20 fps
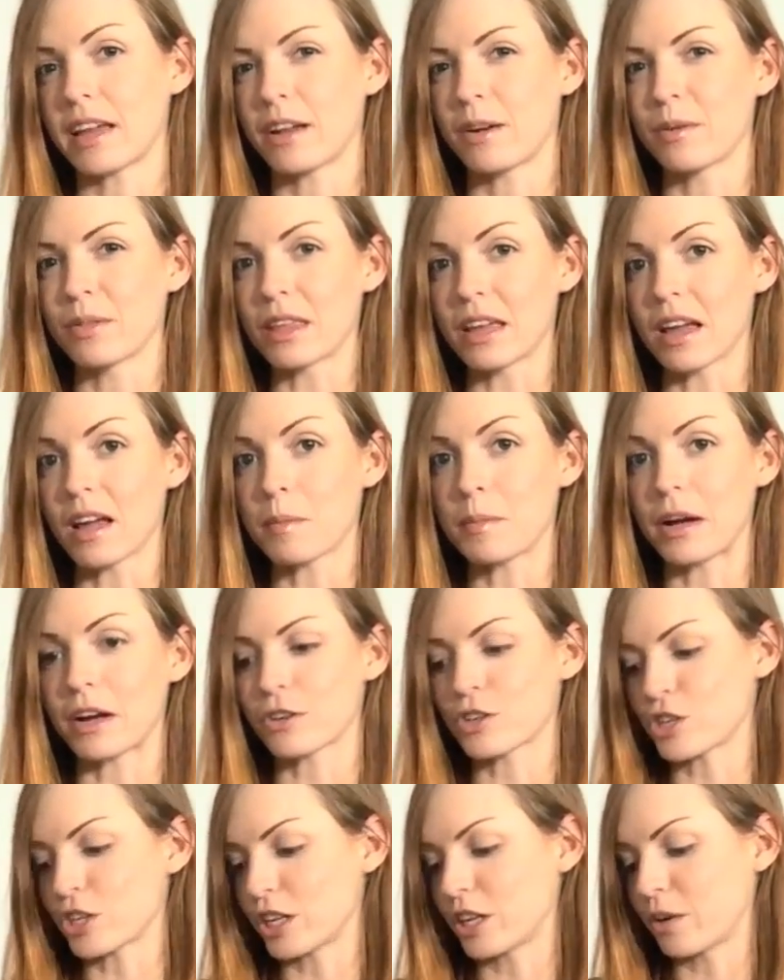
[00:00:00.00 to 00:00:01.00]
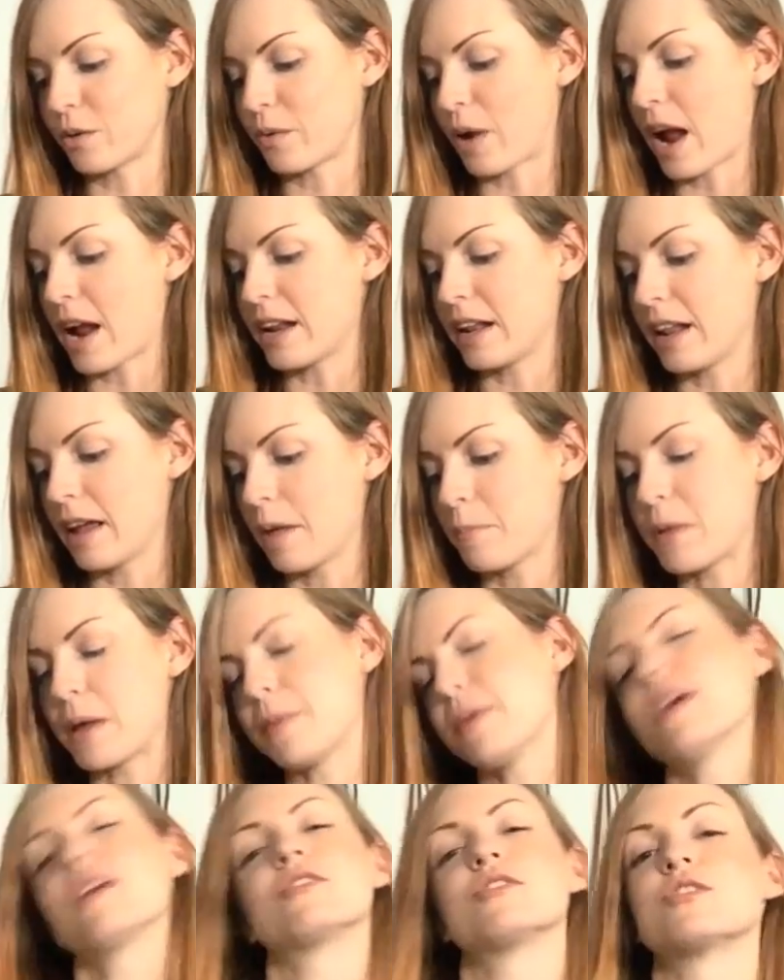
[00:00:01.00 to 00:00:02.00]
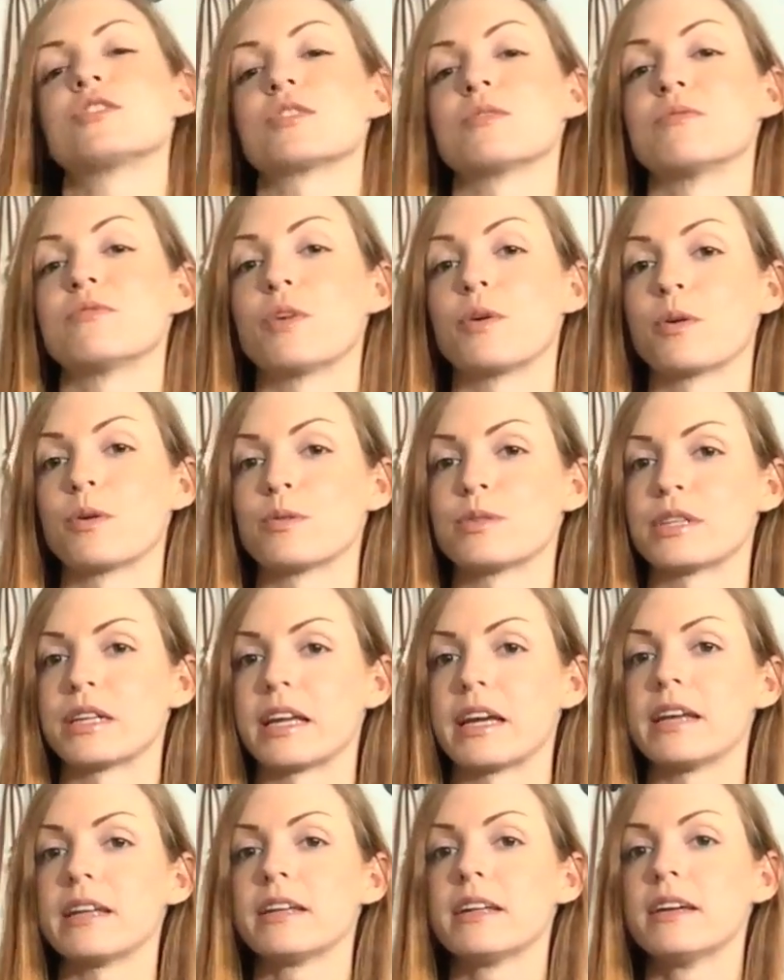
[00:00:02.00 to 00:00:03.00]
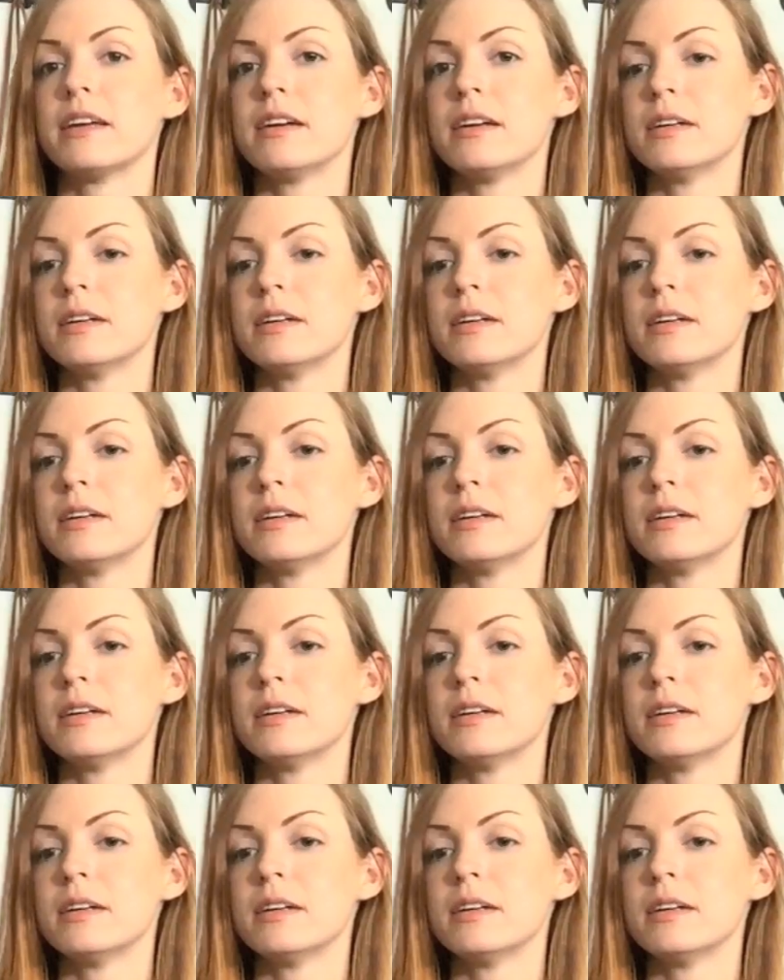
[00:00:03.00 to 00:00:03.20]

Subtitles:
I don't think I'm actually going to ride in it. Maybe I'll do some photos in it.